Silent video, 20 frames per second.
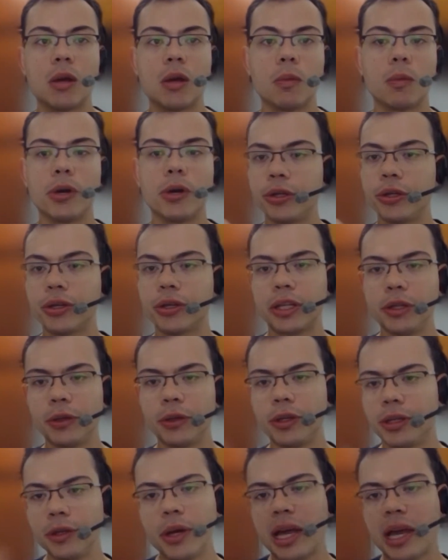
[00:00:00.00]
What you can
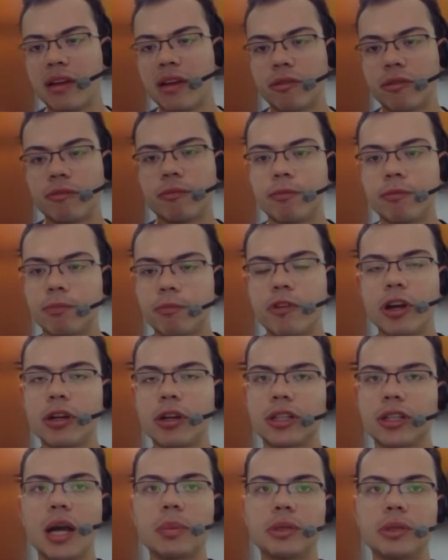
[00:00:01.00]
do, you have
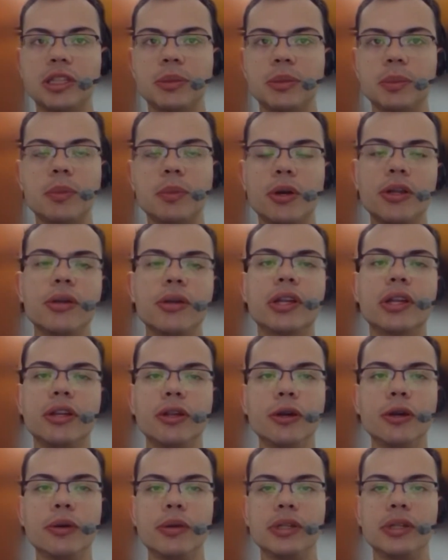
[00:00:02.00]
various options, but what you can
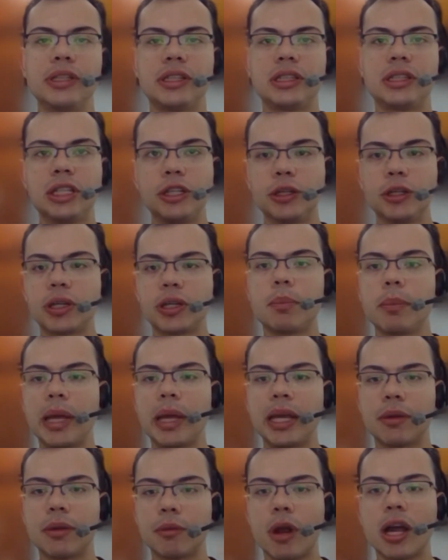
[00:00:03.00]
do is you can
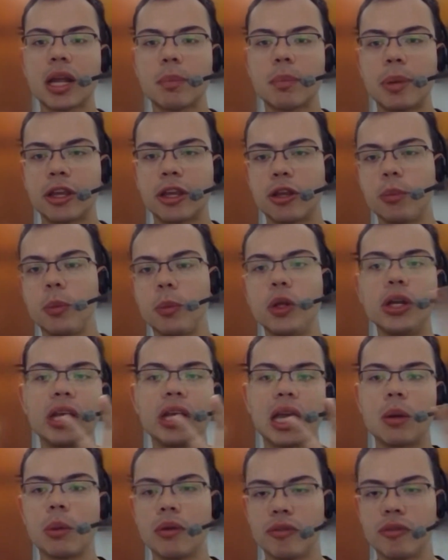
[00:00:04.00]
make RocketPy
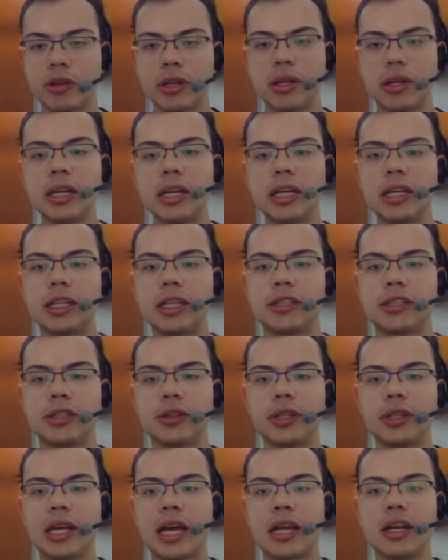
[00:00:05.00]
communicate with it, so
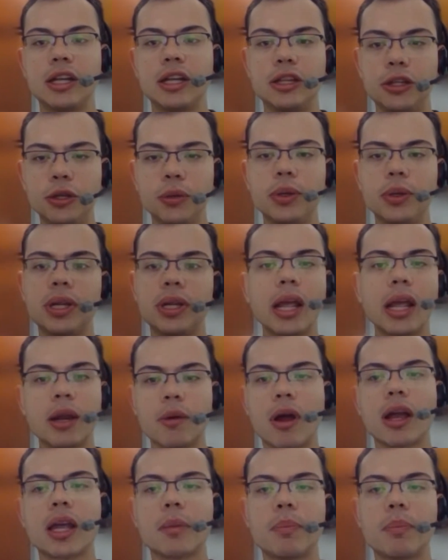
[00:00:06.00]
that during a
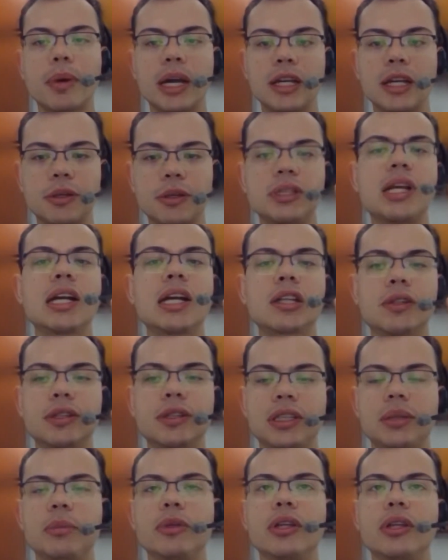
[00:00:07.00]
RocketPy trajectory
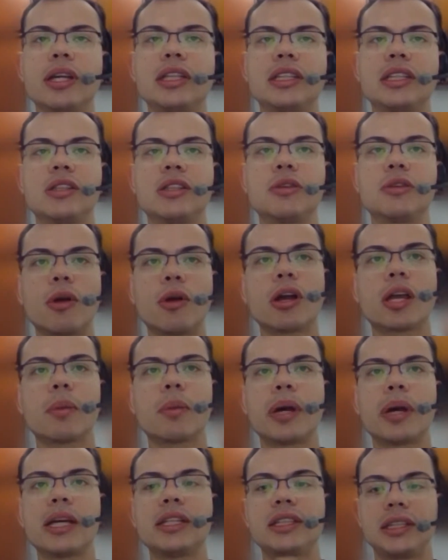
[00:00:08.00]
simulation,
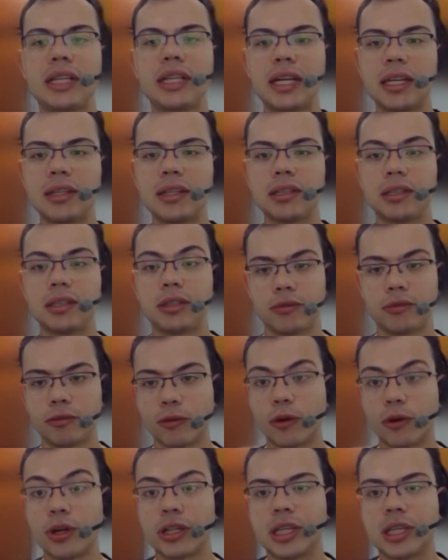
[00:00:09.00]
RocketPy sends,
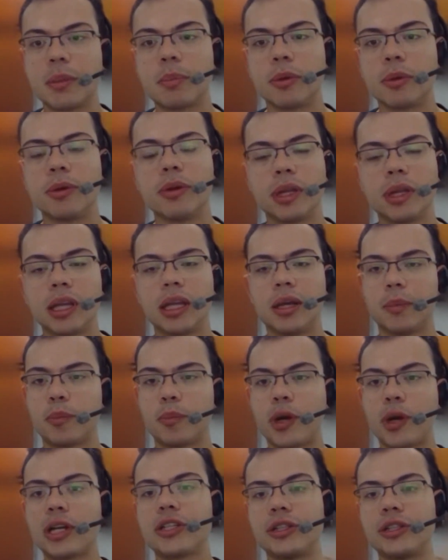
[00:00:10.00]
for example,
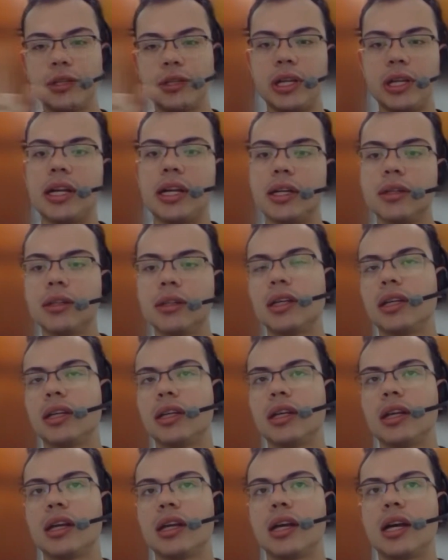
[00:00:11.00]
pressure data
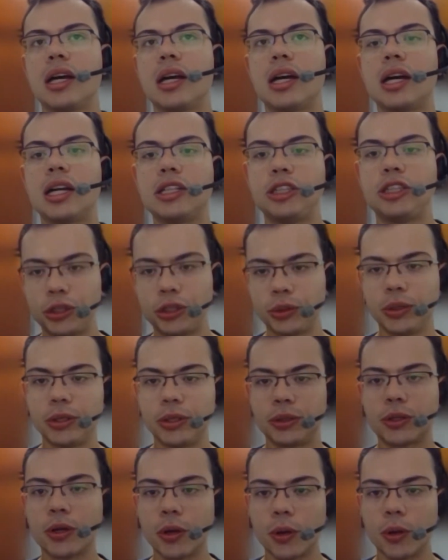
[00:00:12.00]
to
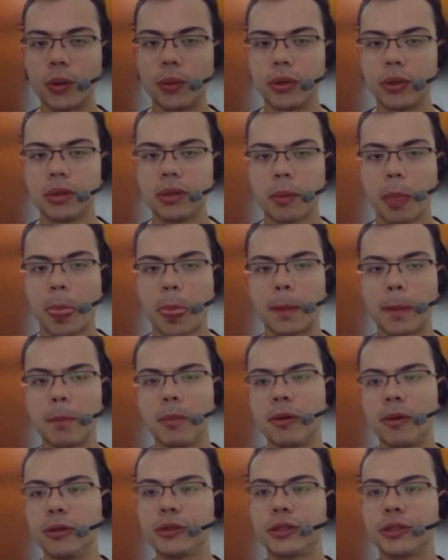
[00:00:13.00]
your code.
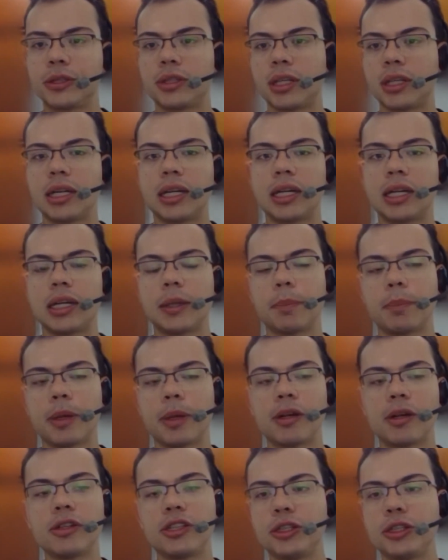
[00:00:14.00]
Most
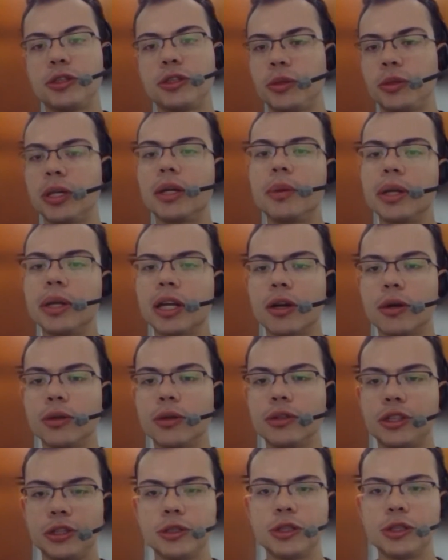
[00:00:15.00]
parachute triggering
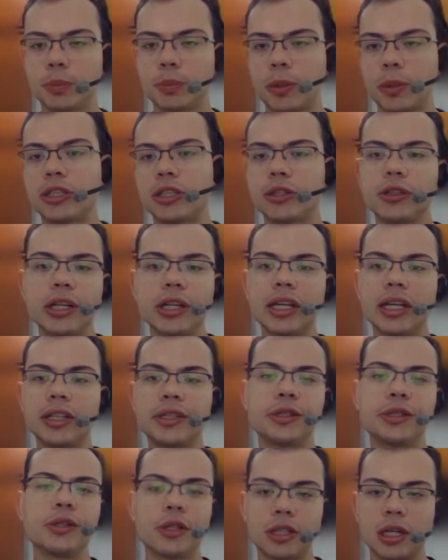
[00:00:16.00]
codes use pressure data
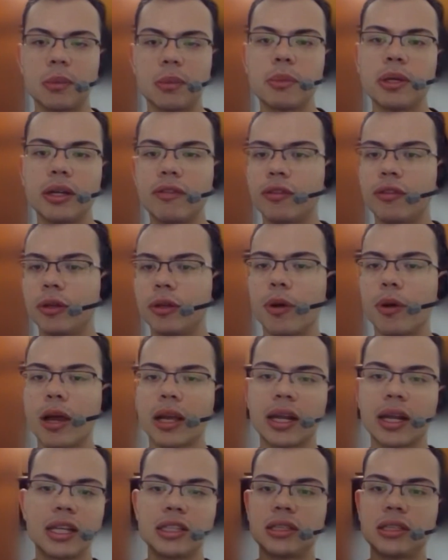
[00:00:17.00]
to determine if the
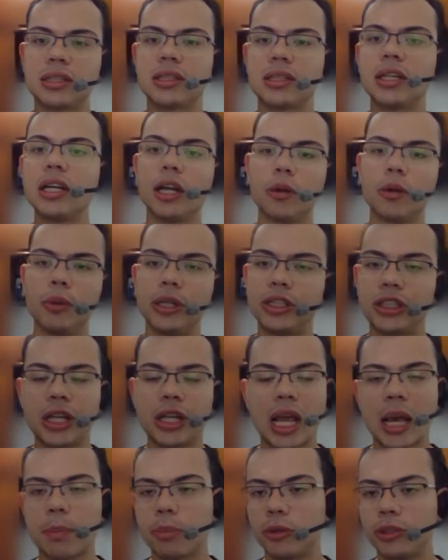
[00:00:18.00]
rocket has reached
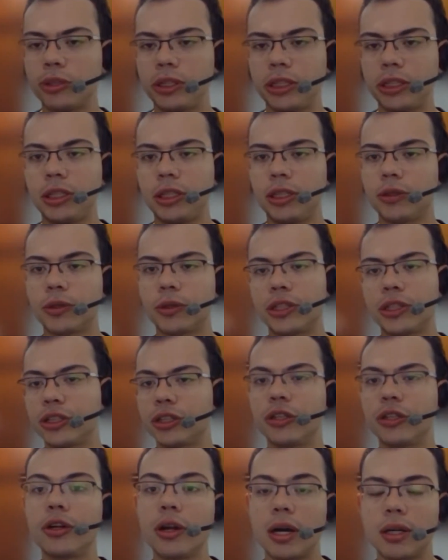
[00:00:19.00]
apogee or a
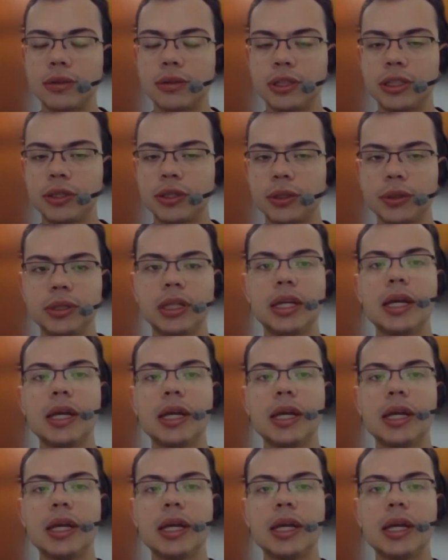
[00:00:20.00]
certain altitude.